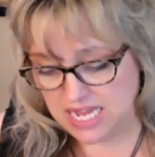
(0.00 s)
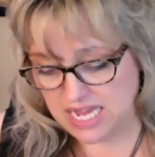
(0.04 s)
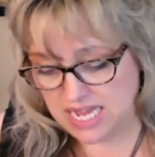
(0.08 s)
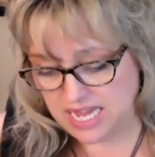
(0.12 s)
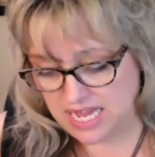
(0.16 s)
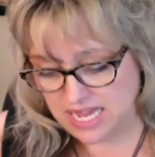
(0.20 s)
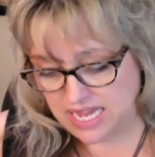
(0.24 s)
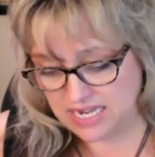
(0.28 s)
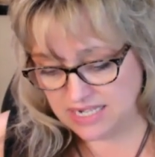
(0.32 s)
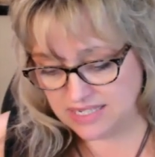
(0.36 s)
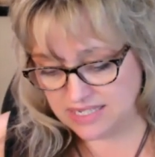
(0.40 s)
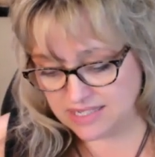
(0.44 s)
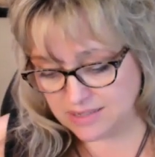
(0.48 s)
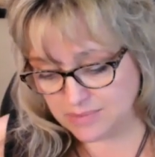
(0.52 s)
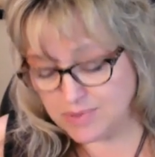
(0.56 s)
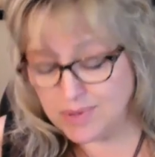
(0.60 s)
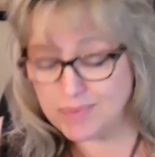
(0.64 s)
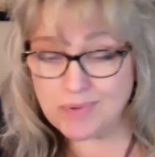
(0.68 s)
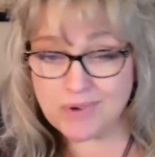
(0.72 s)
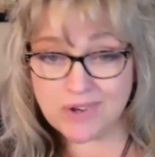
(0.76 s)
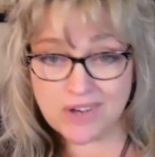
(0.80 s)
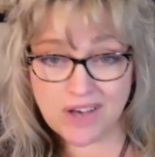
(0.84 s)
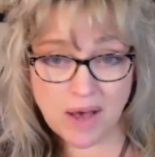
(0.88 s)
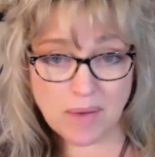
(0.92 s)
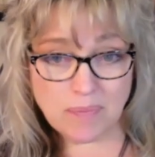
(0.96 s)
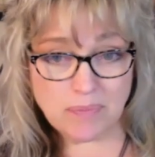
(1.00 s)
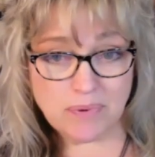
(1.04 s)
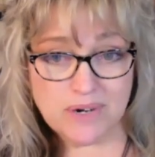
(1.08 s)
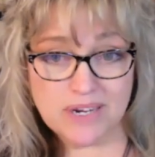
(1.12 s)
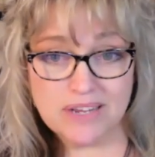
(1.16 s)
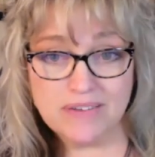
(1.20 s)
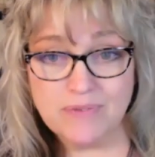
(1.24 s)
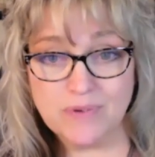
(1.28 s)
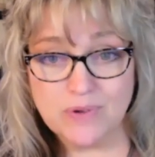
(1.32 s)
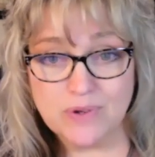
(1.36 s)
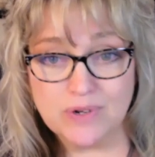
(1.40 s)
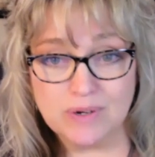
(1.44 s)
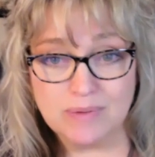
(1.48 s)
and some people got
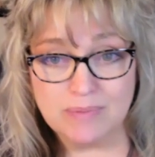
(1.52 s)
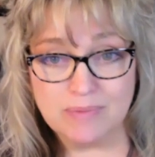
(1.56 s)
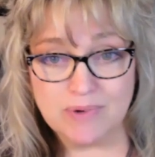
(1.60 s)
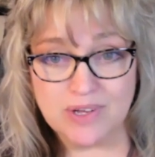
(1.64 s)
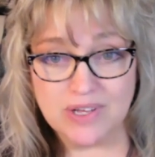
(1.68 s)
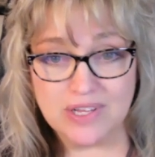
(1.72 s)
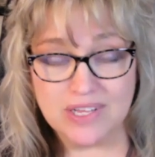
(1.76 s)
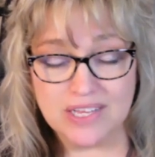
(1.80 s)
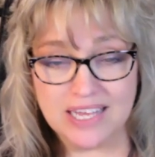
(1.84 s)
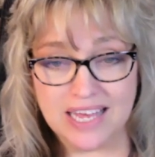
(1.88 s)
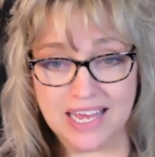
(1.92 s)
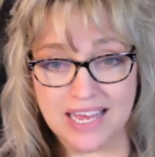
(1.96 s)
pretty vulnerable